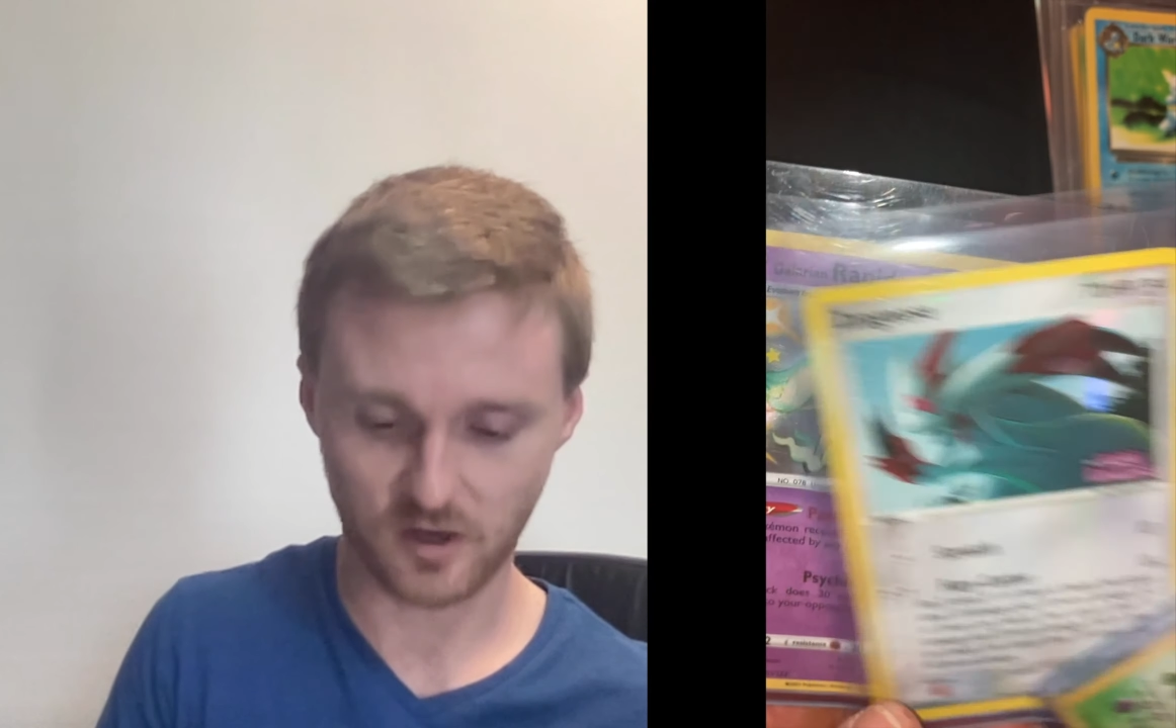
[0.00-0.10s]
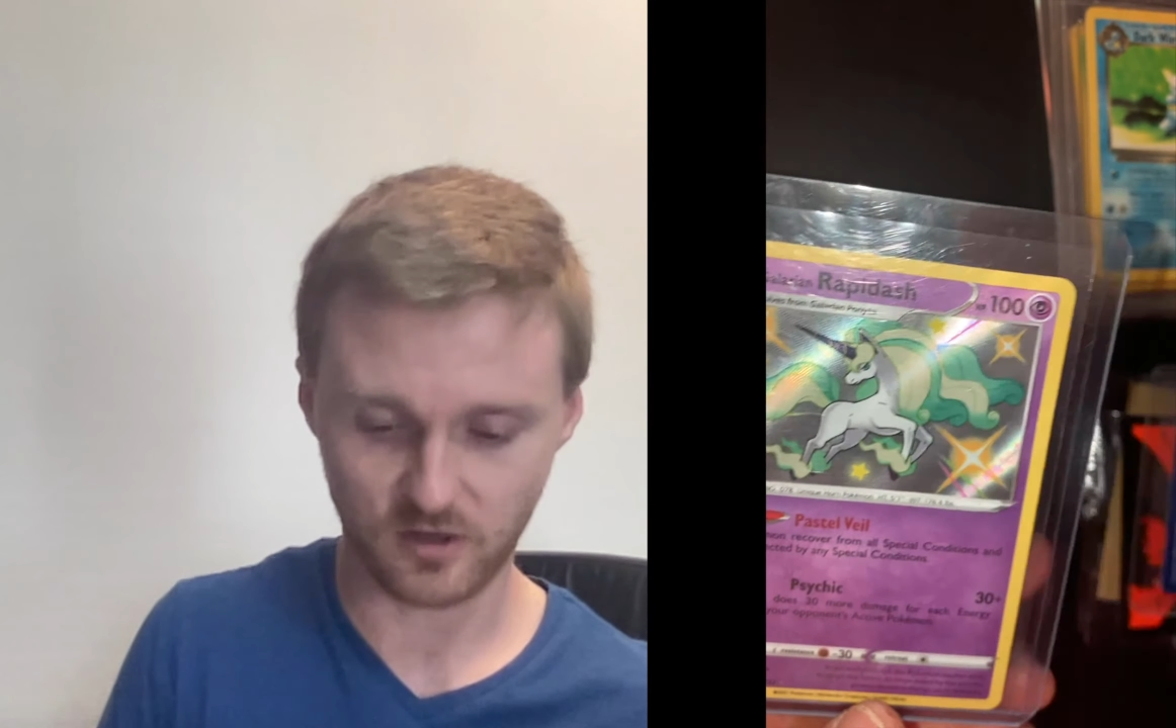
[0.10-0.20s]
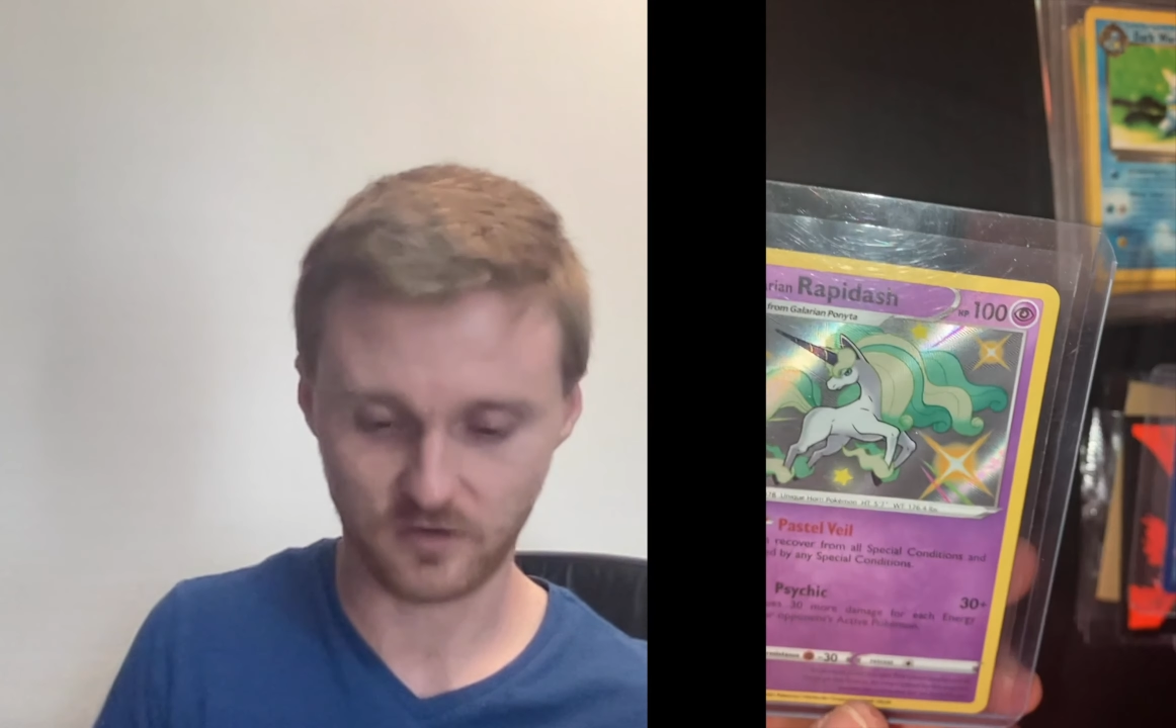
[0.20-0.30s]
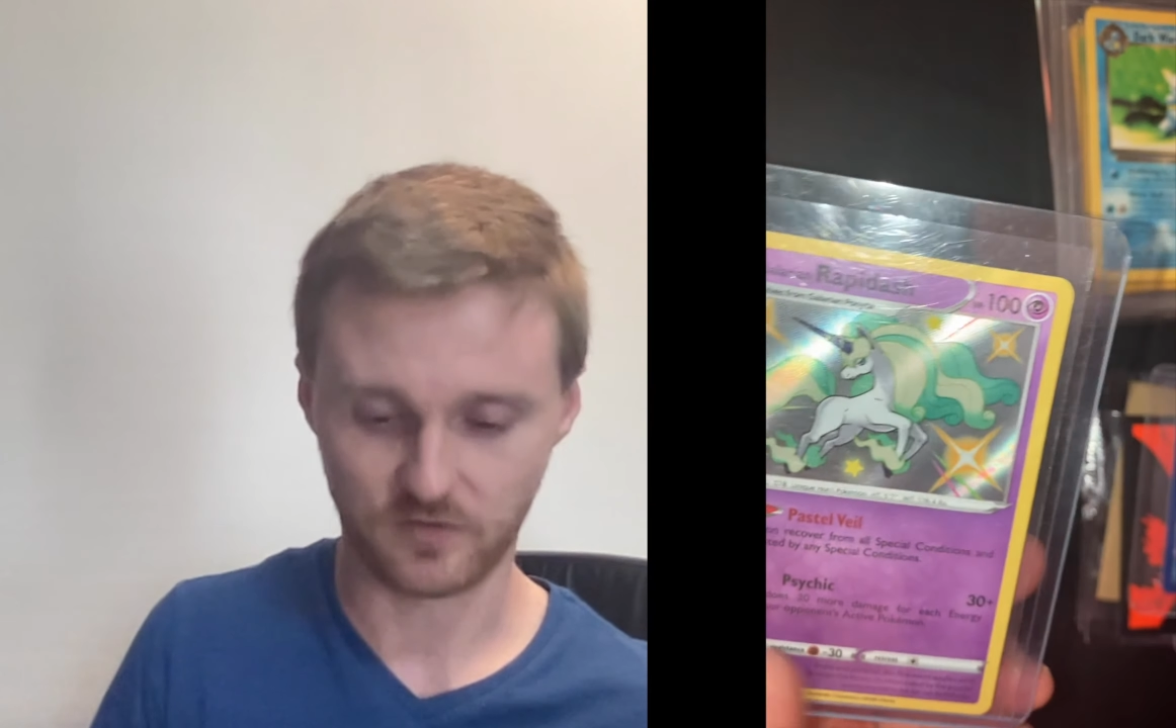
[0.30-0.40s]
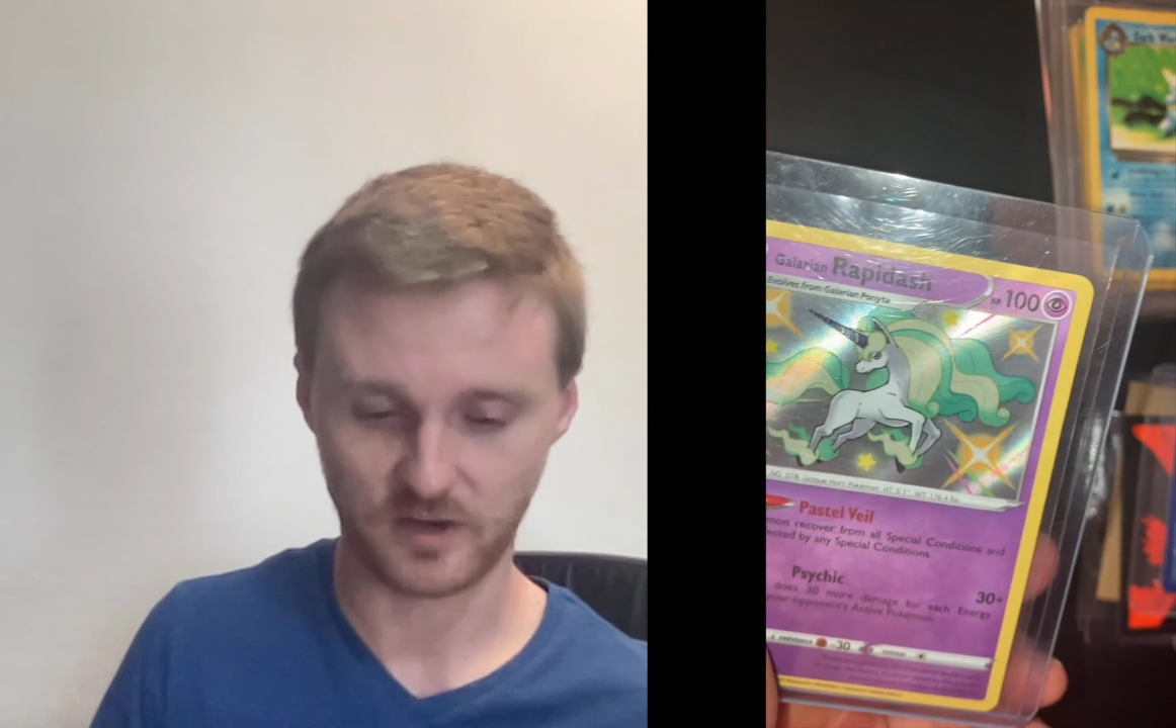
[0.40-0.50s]

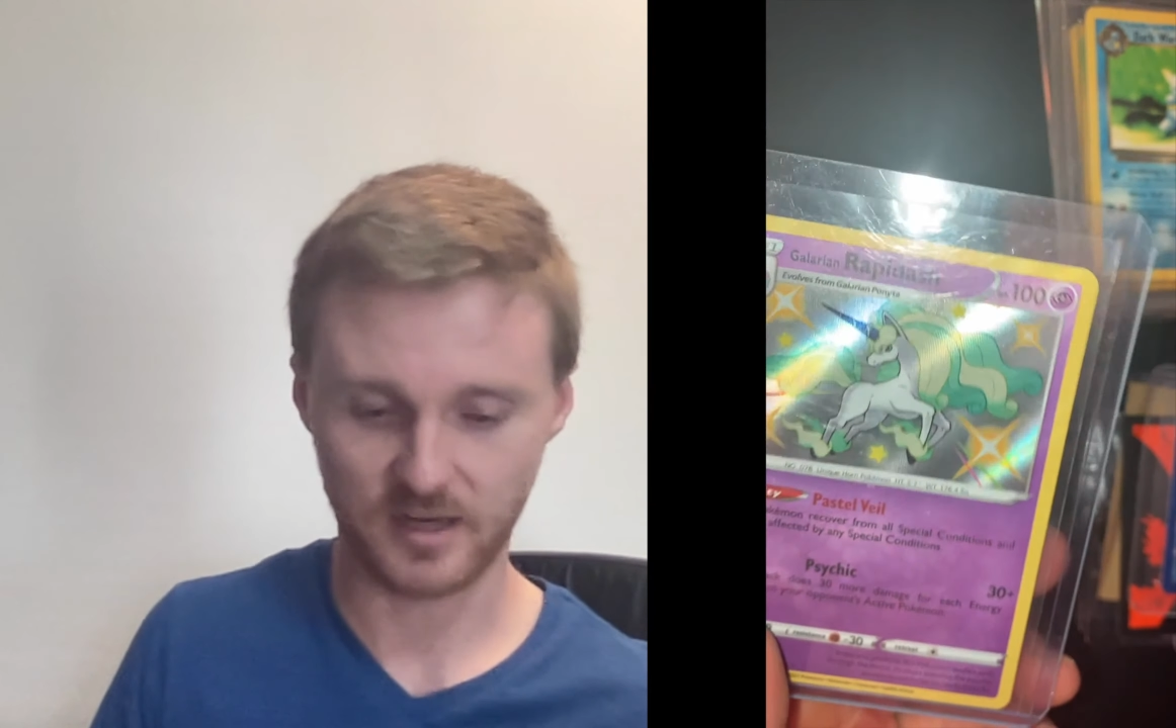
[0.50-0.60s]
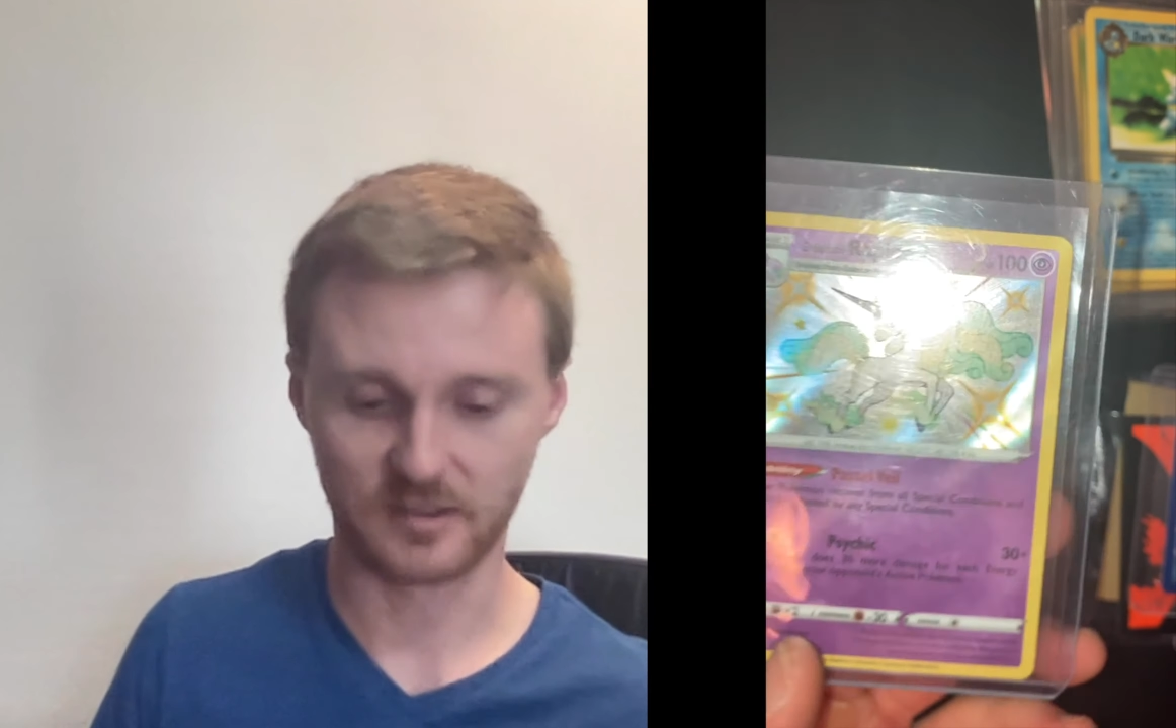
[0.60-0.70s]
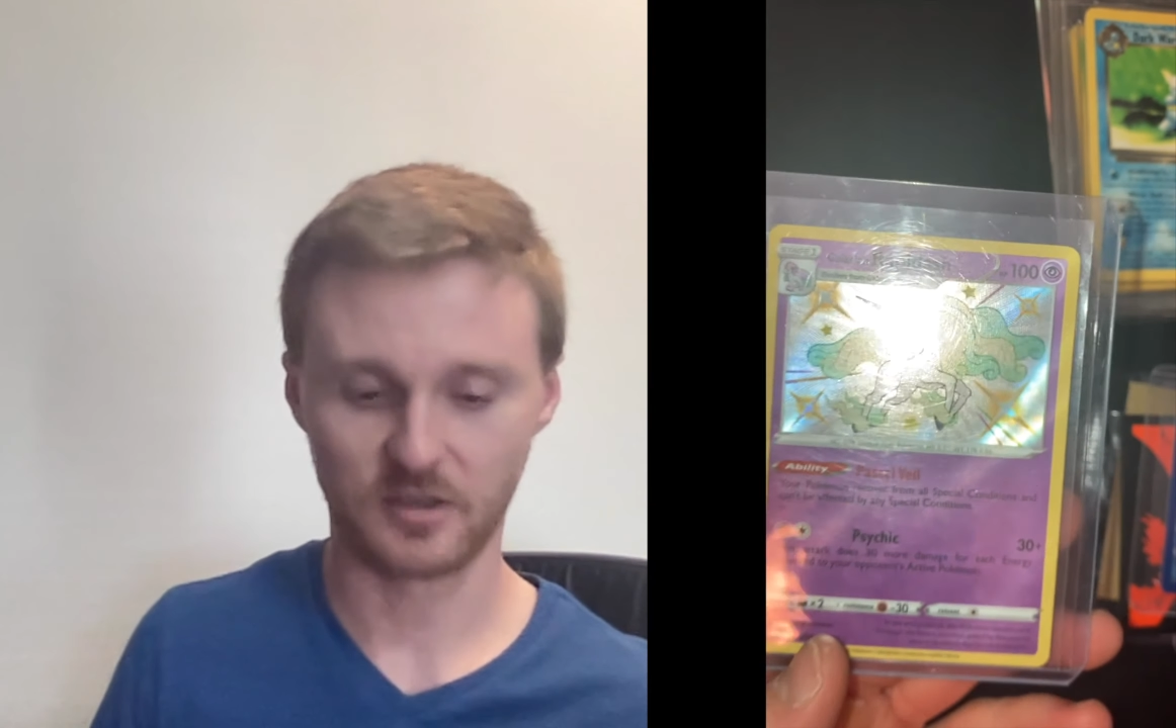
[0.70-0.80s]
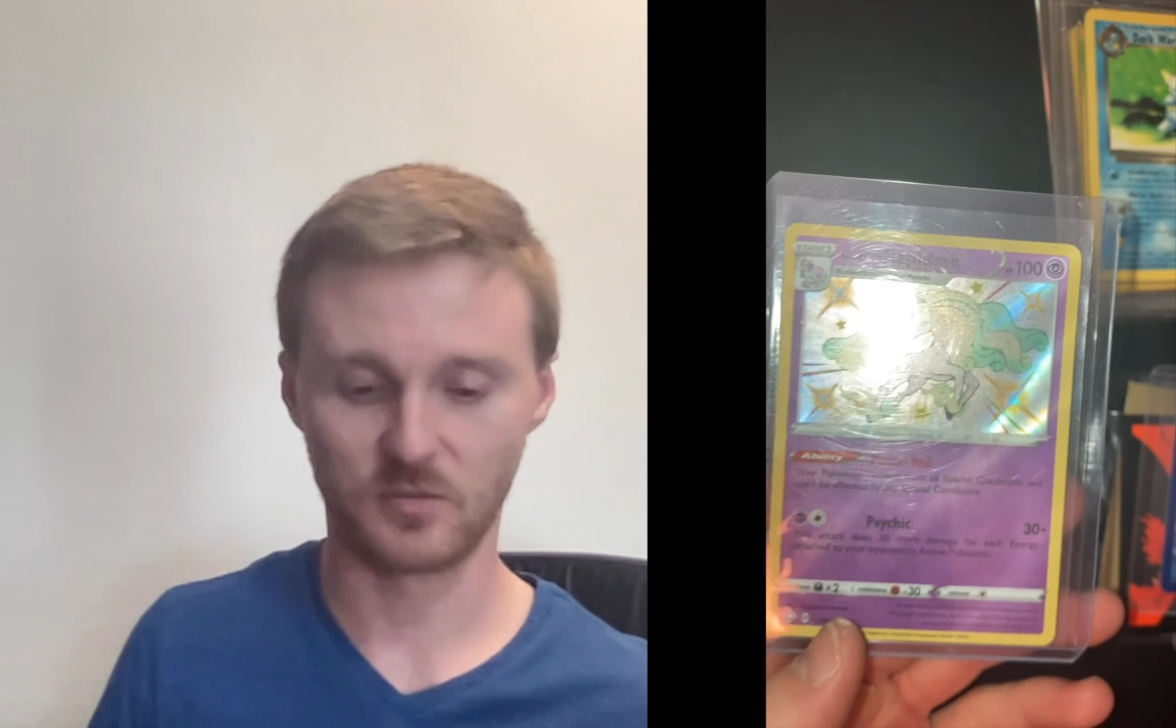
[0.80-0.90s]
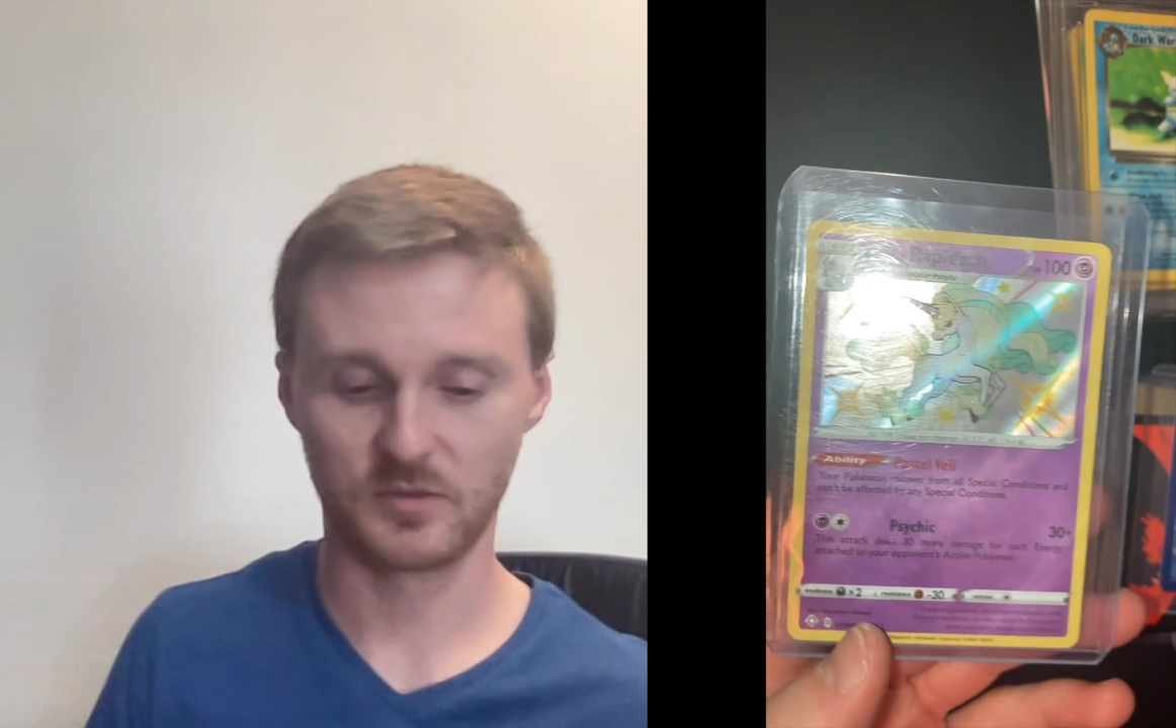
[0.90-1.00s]
Holland
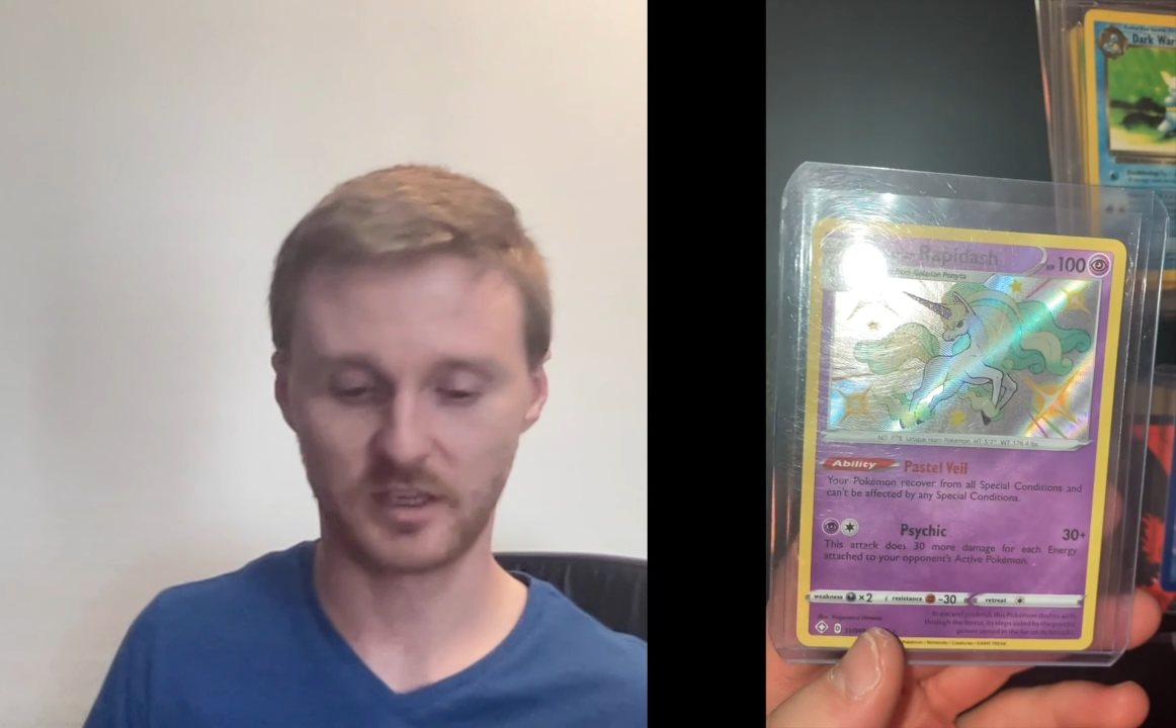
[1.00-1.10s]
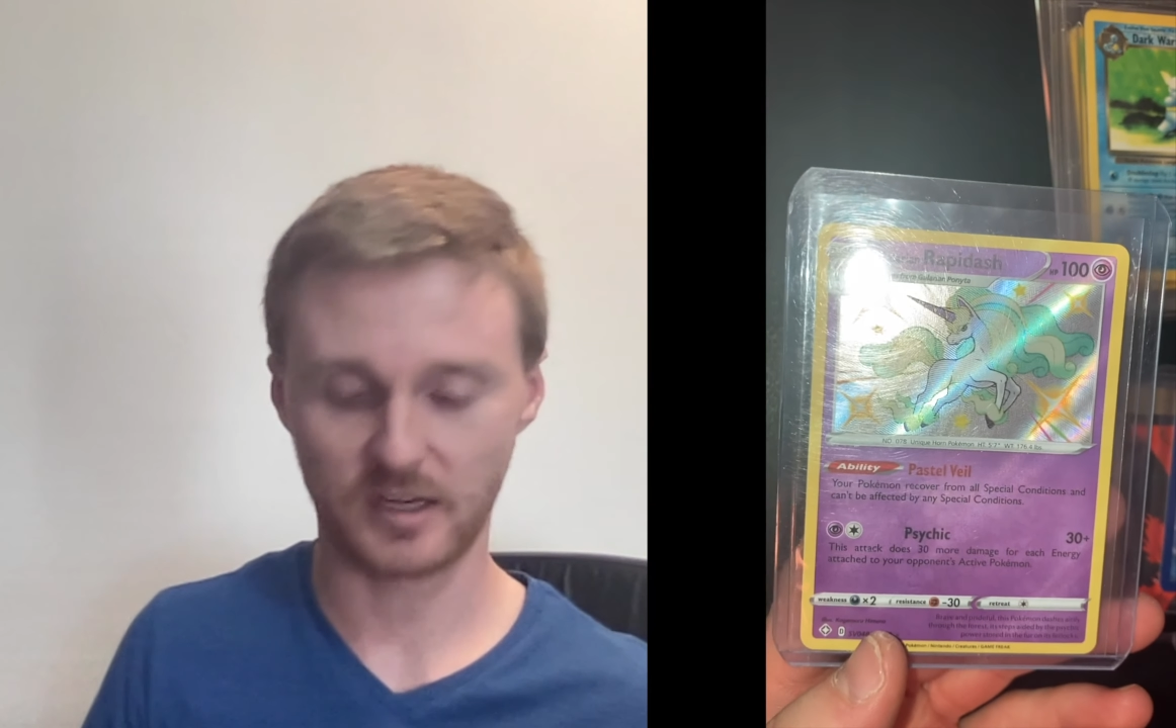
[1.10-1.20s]
Phantoms,